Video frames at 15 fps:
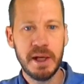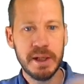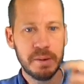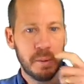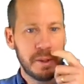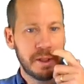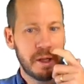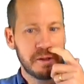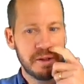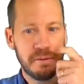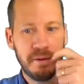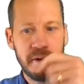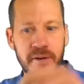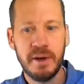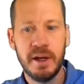is
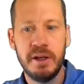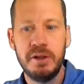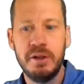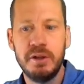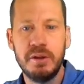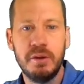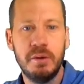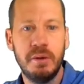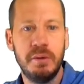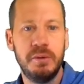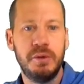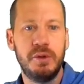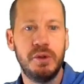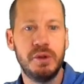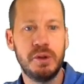1,500 so
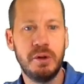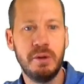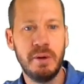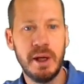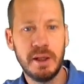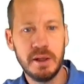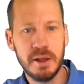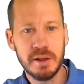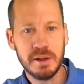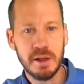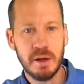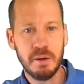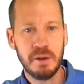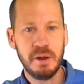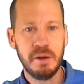I'll just correct this
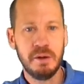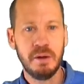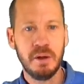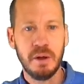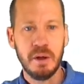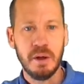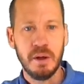now here